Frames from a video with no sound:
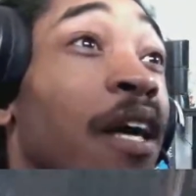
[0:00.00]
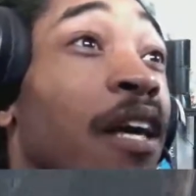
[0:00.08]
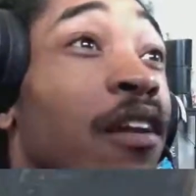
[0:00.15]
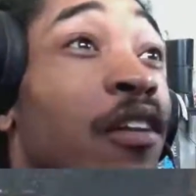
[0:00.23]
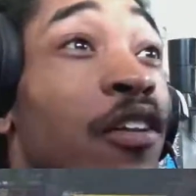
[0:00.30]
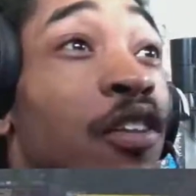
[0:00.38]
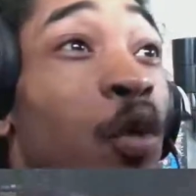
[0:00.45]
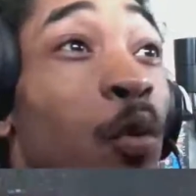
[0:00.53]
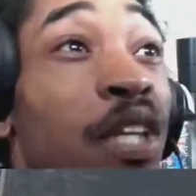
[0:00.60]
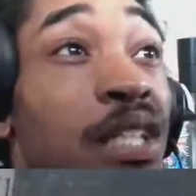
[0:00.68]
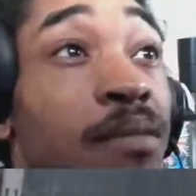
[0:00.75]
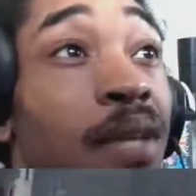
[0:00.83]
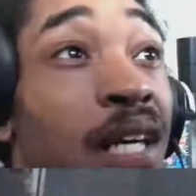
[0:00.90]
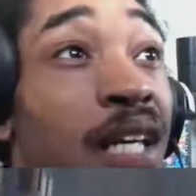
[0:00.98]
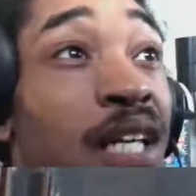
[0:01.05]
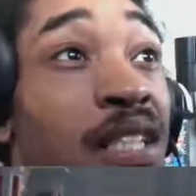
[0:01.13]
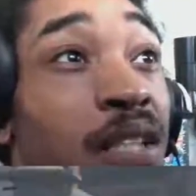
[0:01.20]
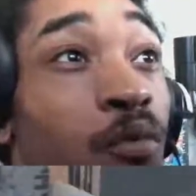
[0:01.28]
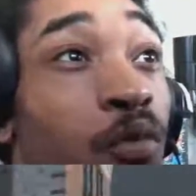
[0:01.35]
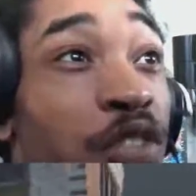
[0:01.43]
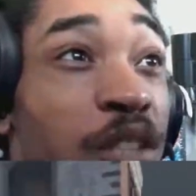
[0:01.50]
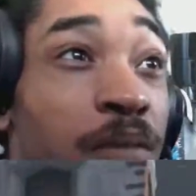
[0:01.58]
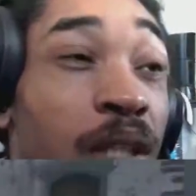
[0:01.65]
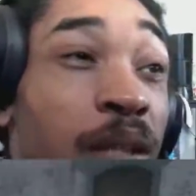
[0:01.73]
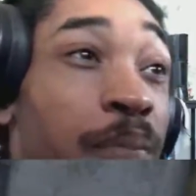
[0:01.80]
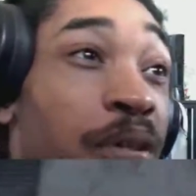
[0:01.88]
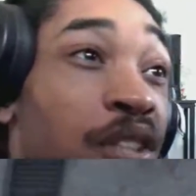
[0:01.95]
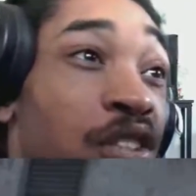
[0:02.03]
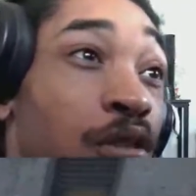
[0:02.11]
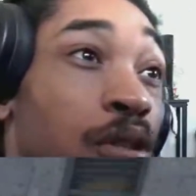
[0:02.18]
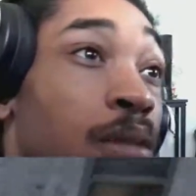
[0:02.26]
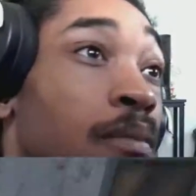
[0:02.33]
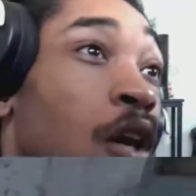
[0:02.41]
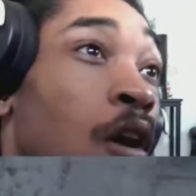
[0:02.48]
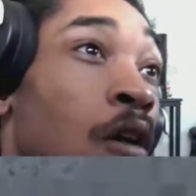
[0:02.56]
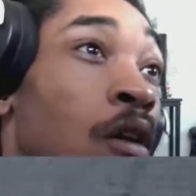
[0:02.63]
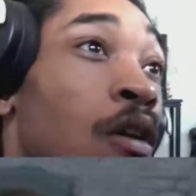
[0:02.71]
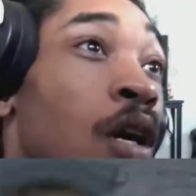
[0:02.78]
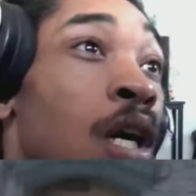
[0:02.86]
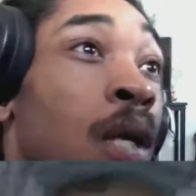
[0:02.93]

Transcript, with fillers: and then the rest of my content will just be pushed to tomorrow